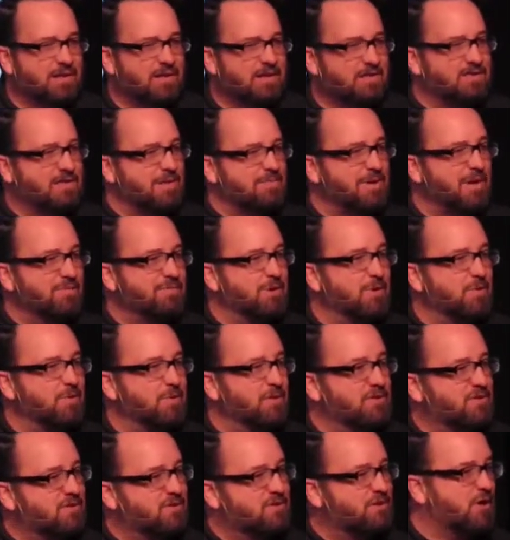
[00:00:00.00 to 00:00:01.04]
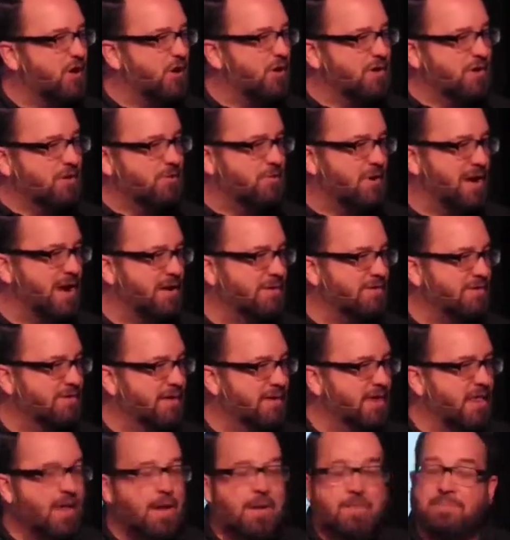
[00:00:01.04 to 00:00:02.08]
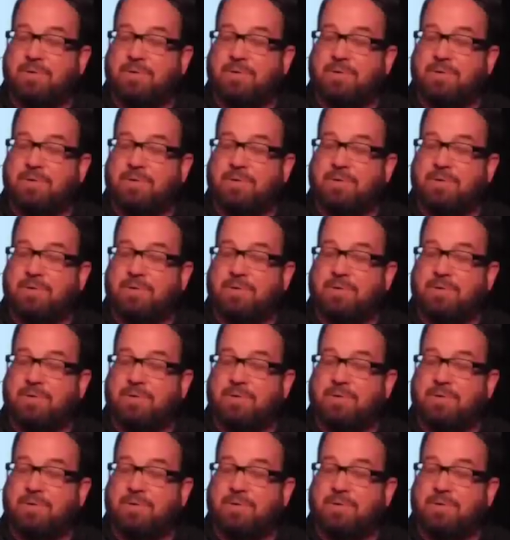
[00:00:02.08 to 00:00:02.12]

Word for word: Some of you would skirt around it,